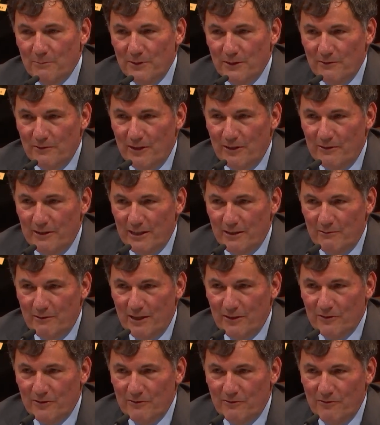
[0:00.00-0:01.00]
a very
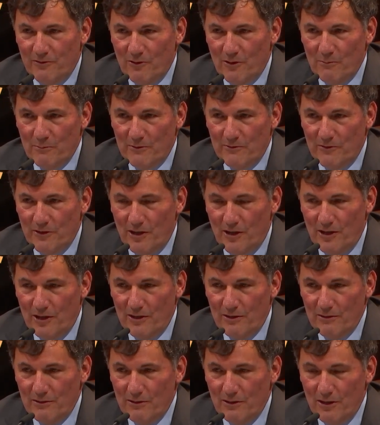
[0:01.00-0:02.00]
aggressive form of
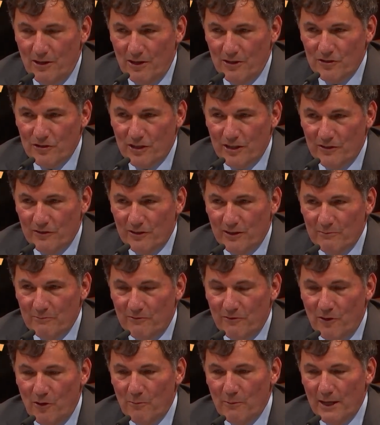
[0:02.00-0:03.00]
non-Hodgkin's
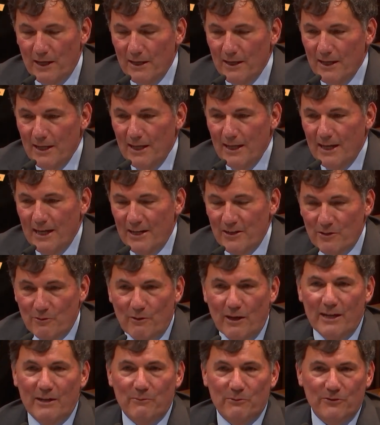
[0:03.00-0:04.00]
lymphoma. And
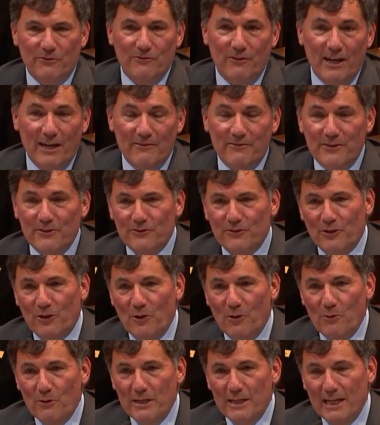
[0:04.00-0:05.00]
you're right, it was 5 years
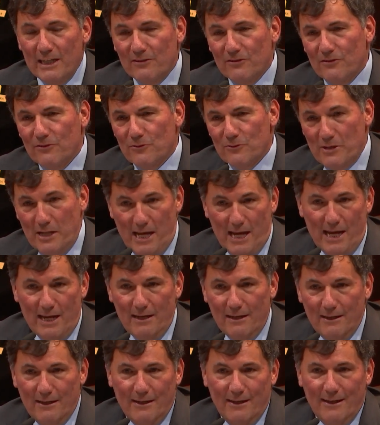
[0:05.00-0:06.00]
ago
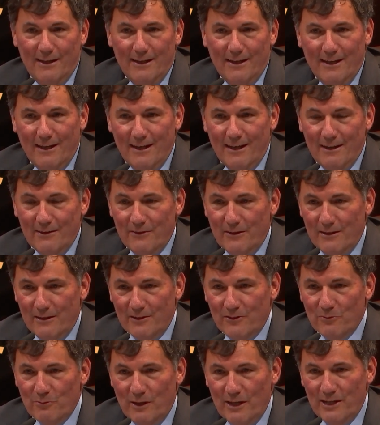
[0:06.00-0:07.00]
yesterday that
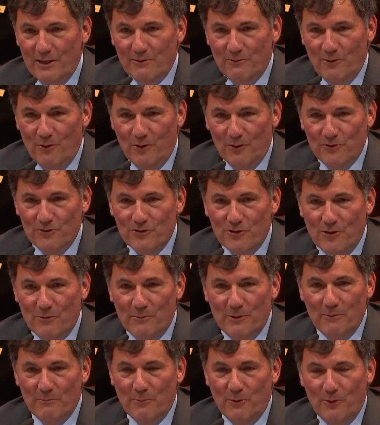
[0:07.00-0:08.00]
a 20-year-old
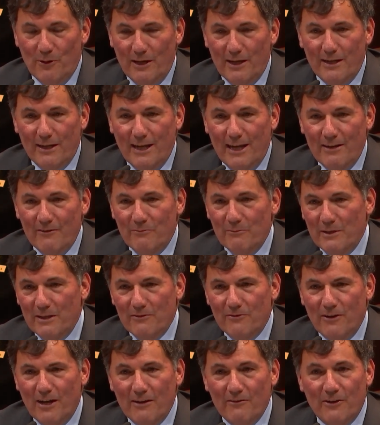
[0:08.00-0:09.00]
German boy gave
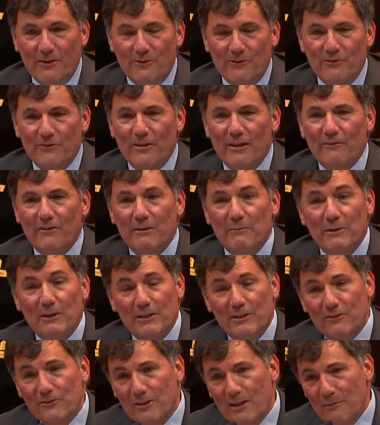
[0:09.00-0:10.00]
me 570
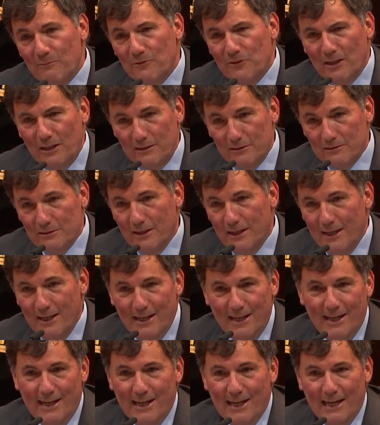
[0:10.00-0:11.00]
million stem cells
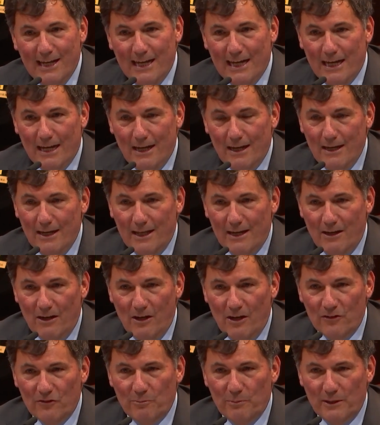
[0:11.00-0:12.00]
at a
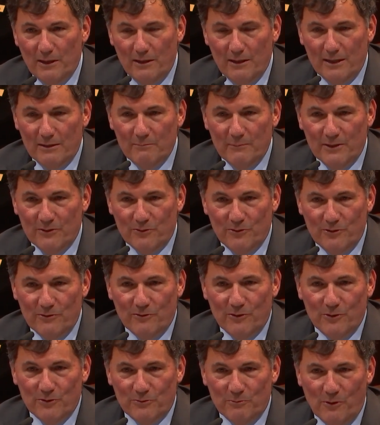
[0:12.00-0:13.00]
hospital at
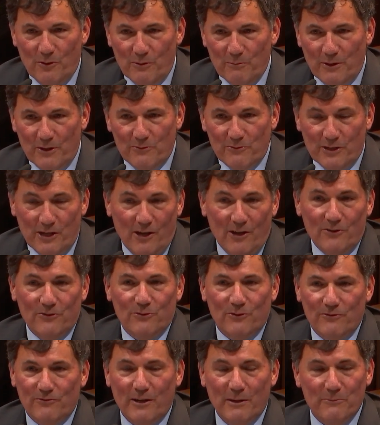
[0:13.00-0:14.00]
Maisonneuve-Rosemont in Montreal.
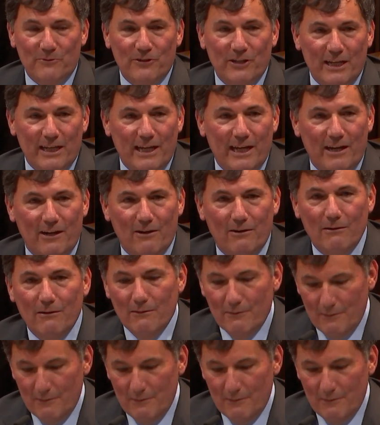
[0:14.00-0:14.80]
So if I'm sitting here